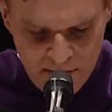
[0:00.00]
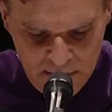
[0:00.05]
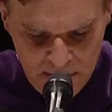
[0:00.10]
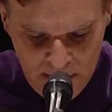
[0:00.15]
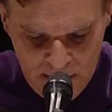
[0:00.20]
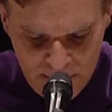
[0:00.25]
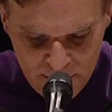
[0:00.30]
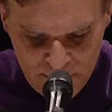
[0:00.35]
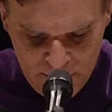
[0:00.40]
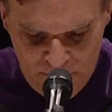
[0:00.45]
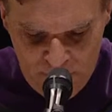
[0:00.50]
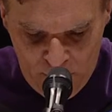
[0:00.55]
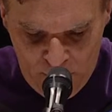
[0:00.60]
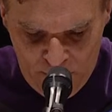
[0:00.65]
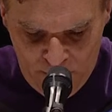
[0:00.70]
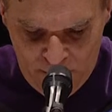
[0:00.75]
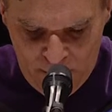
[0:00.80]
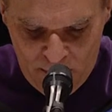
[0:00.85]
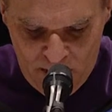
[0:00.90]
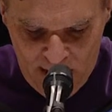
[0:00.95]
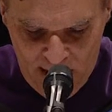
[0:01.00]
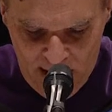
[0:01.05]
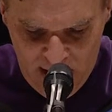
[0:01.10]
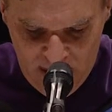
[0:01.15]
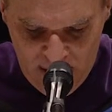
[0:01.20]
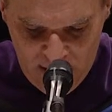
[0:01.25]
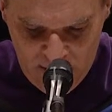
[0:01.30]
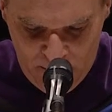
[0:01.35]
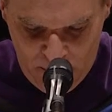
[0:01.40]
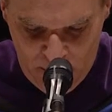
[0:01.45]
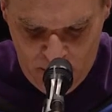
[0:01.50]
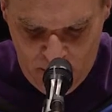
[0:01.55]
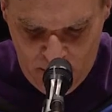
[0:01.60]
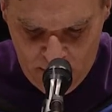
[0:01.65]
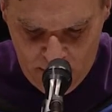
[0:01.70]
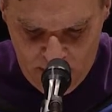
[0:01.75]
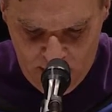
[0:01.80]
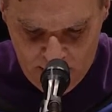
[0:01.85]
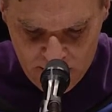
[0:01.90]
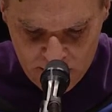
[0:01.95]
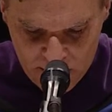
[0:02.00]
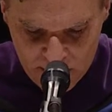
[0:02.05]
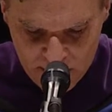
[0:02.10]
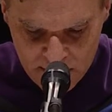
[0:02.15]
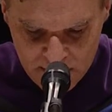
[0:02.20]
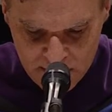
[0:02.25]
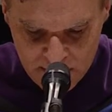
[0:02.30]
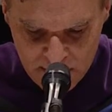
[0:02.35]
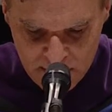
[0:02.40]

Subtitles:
of the full variety of programs.